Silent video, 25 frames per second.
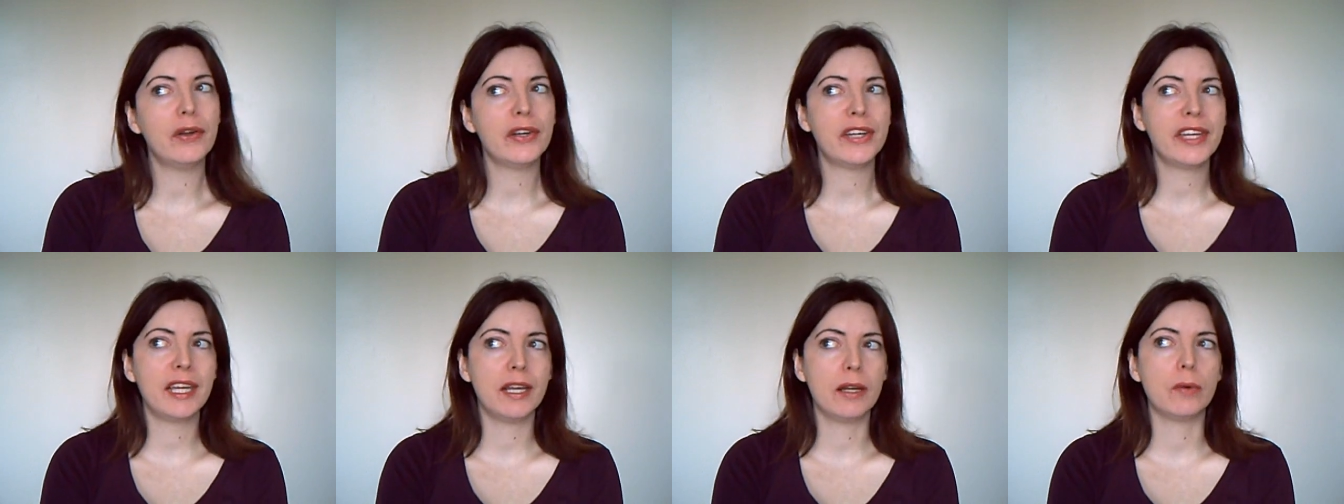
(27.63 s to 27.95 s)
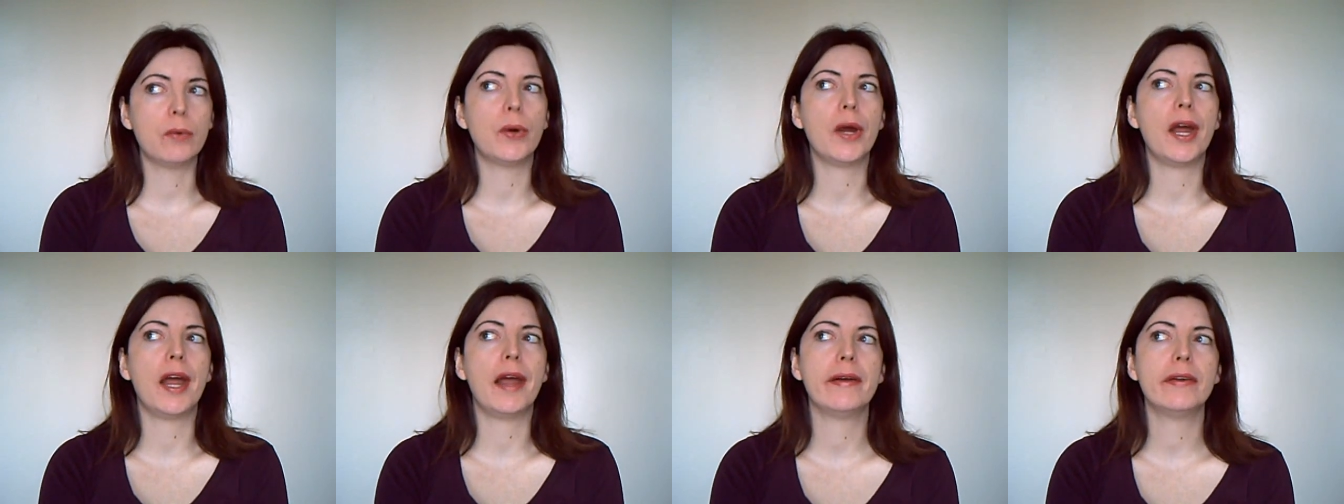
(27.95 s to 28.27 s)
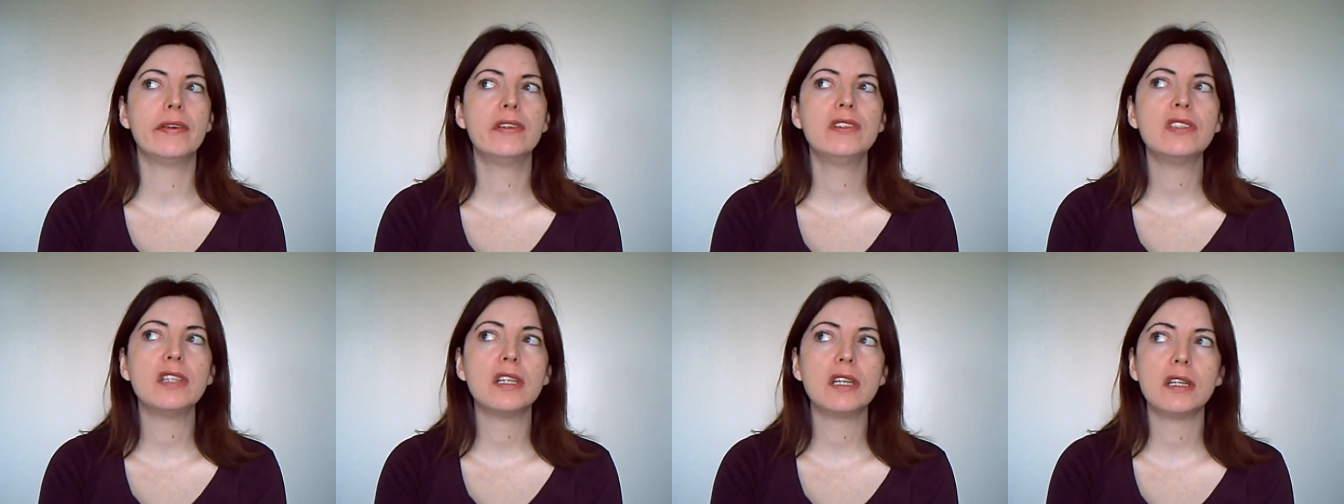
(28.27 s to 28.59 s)
looking
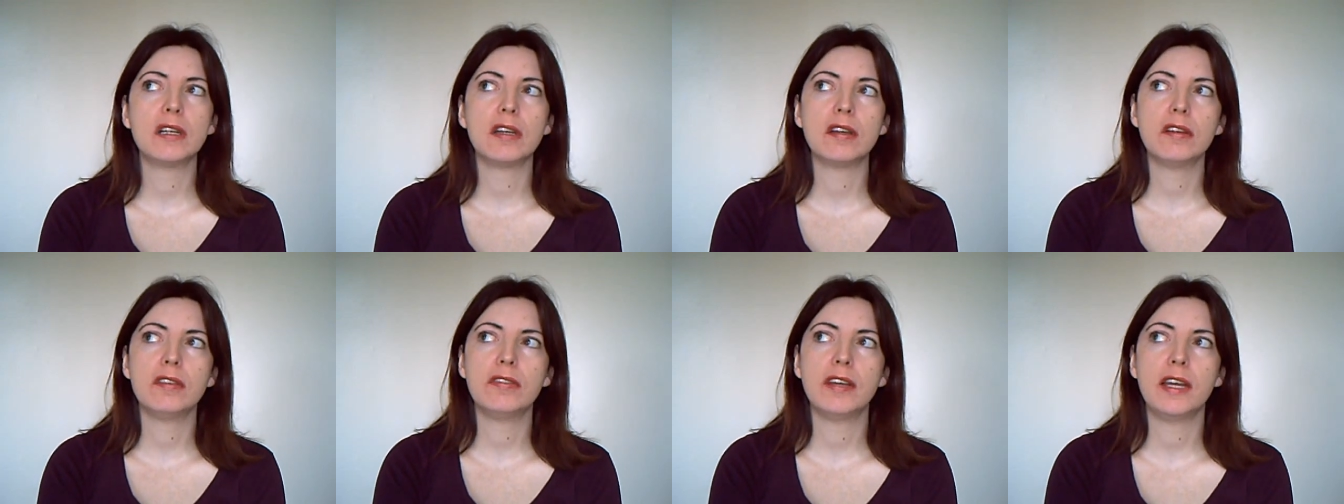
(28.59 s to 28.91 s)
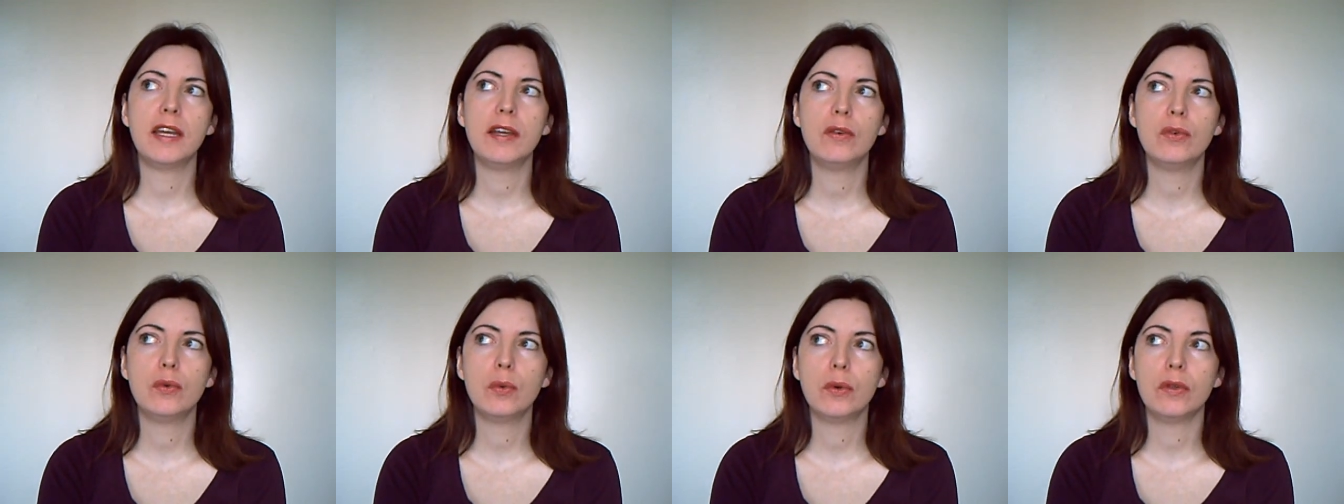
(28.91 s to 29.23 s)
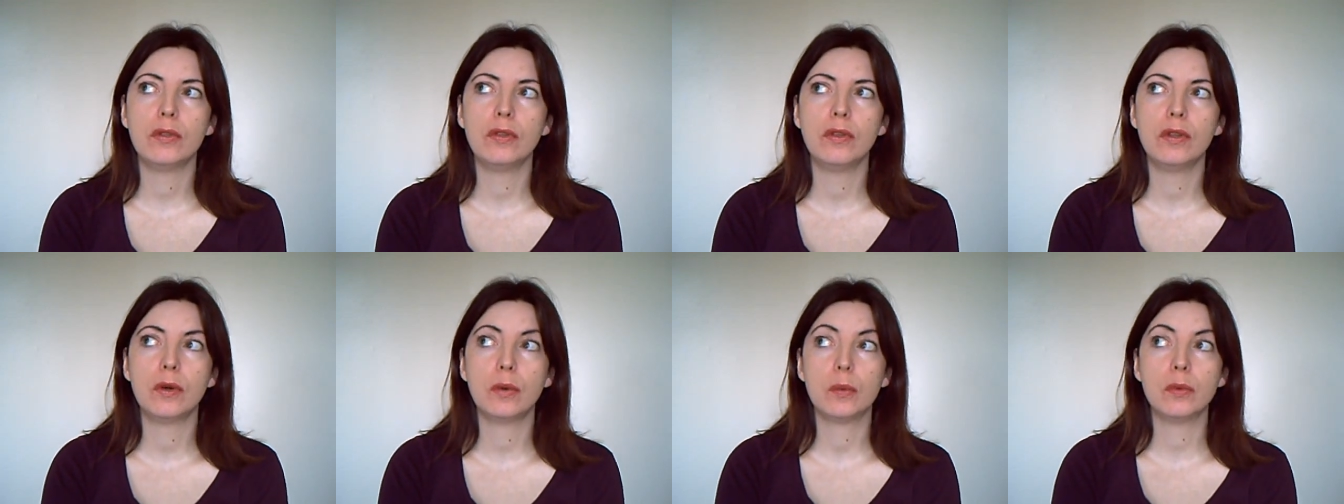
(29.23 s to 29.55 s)
around, and I found
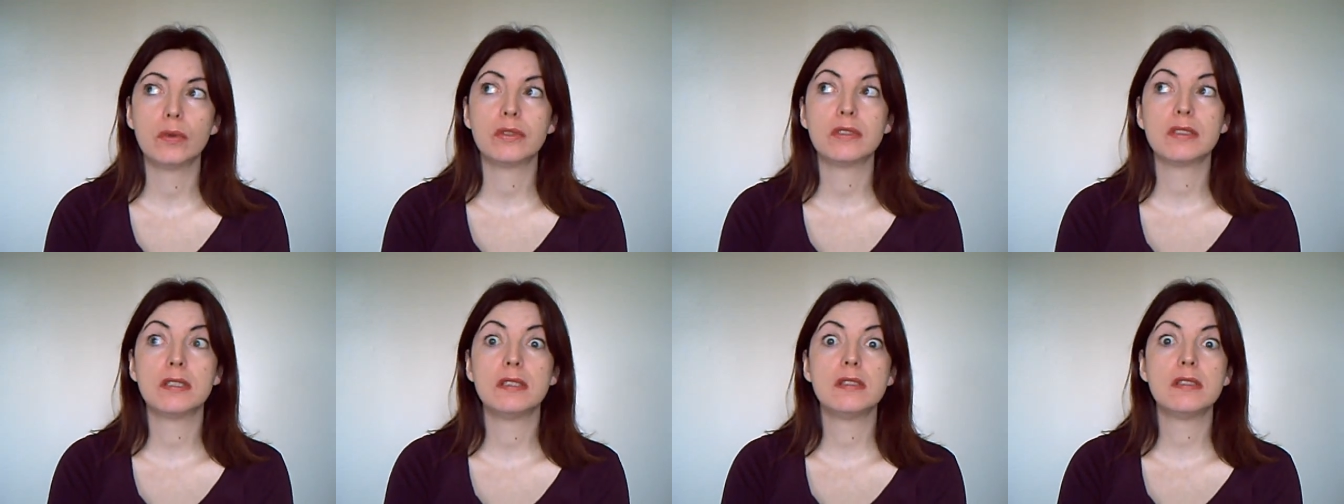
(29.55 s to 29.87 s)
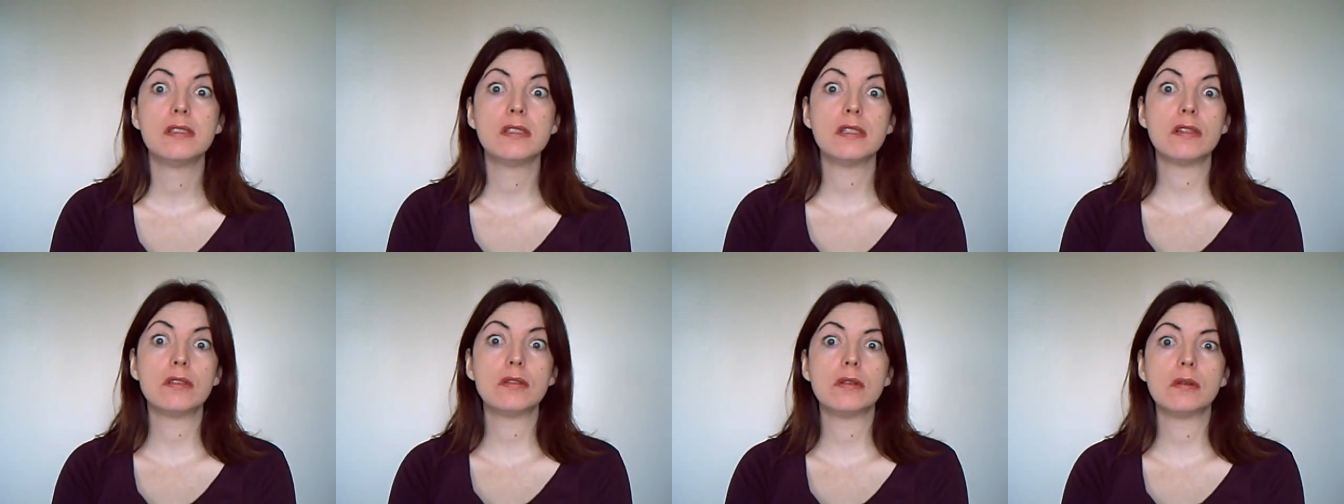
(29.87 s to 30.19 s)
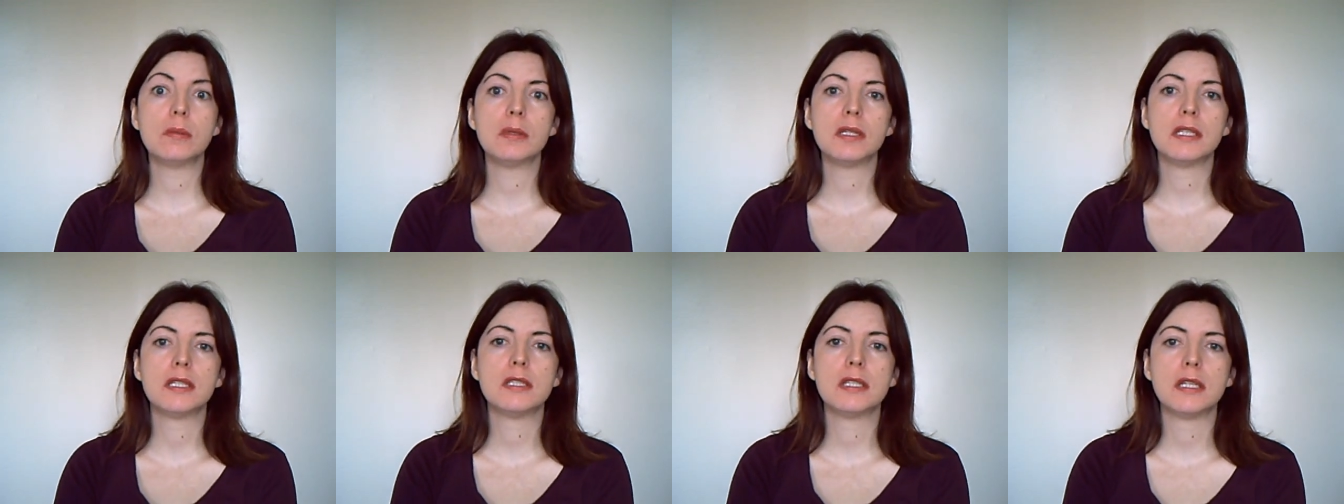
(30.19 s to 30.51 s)
one that was
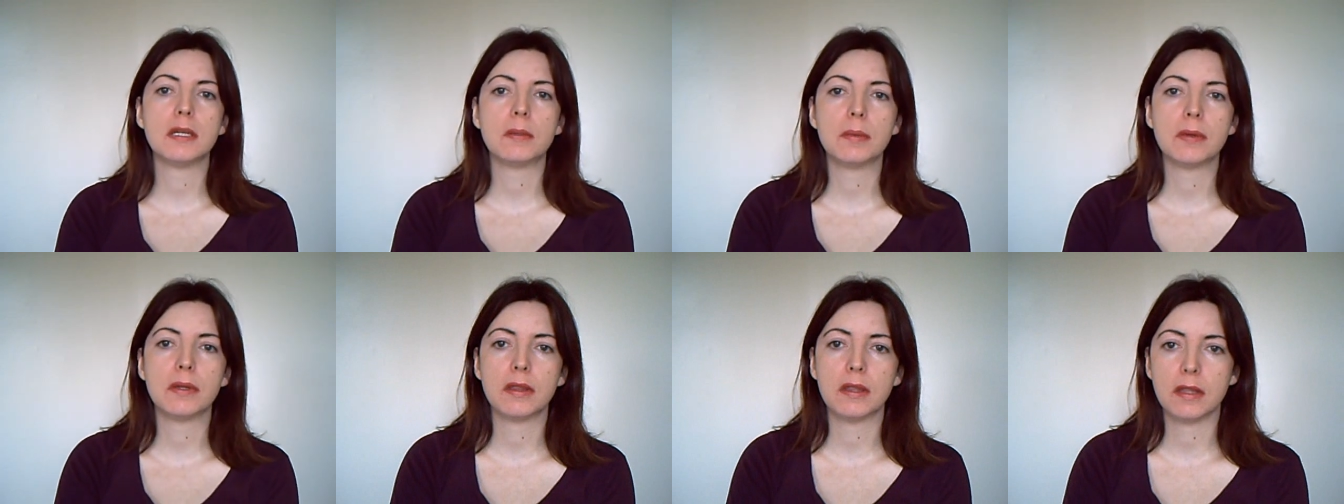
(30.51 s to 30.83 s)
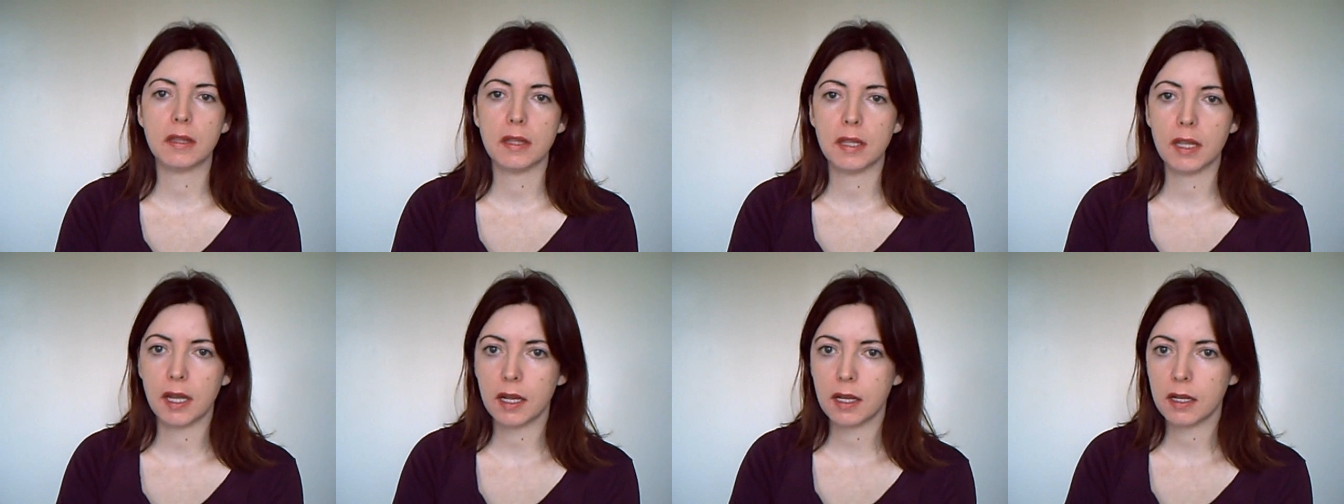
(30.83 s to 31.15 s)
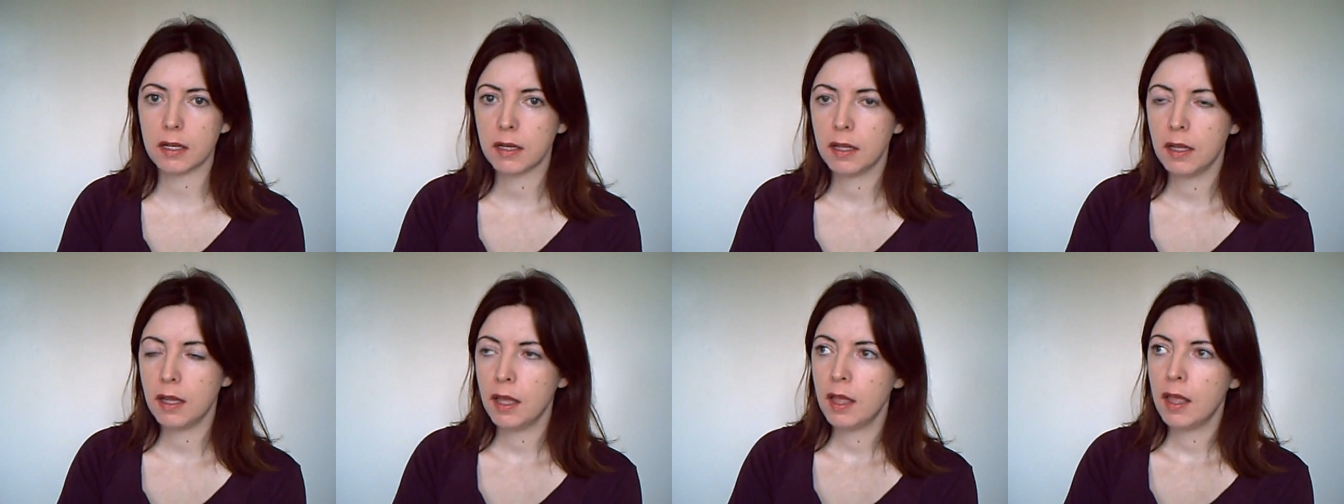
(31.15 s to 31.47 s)
considerably cheaper than
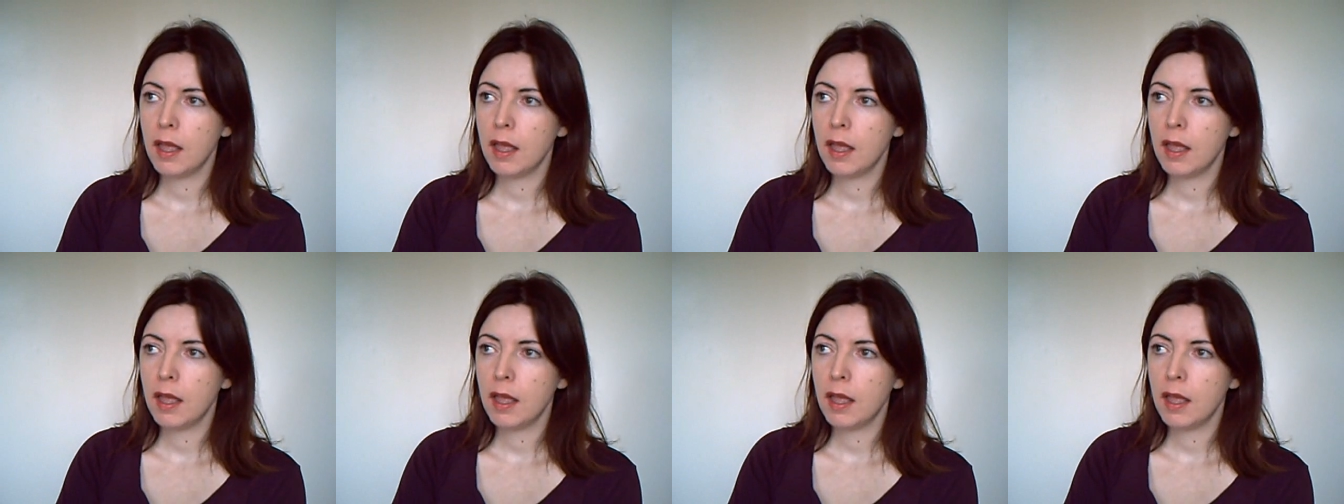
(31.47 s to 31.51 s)
that